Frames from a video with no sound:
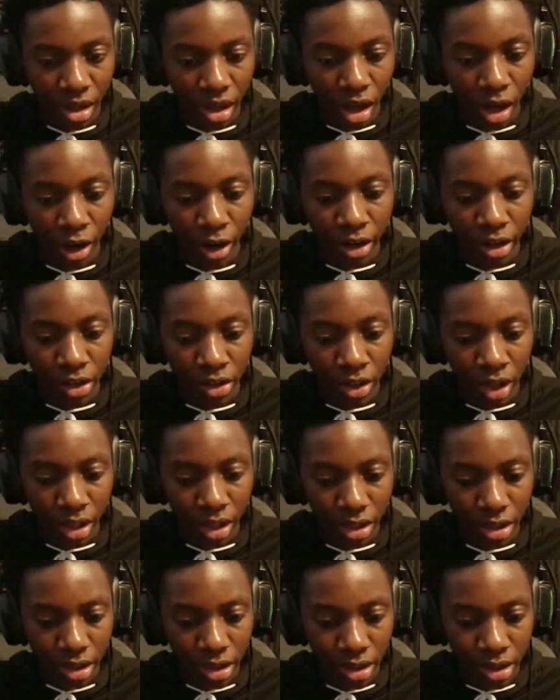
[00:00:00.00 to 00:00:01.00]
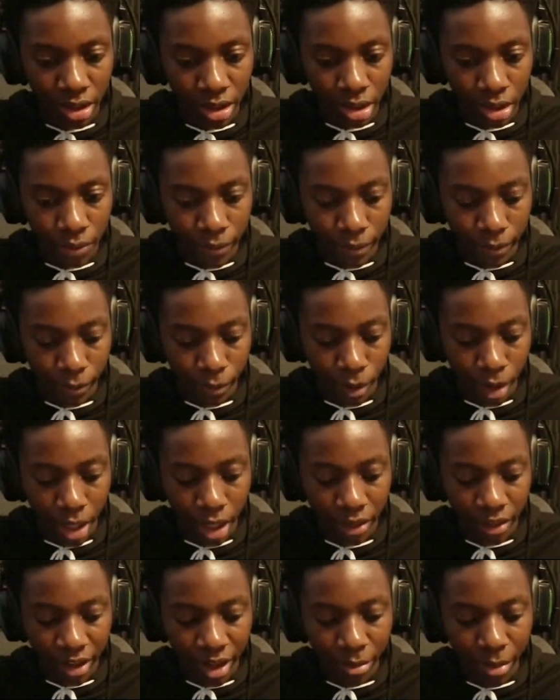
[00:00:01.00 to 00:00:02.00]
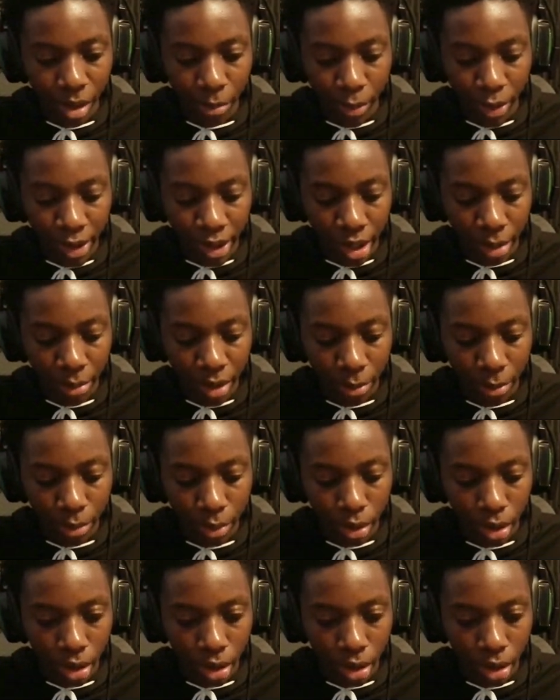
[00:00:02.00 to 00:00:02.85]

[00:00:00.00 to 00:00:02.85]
All right, so I could just, well, everything. I'm up right now. I'm up.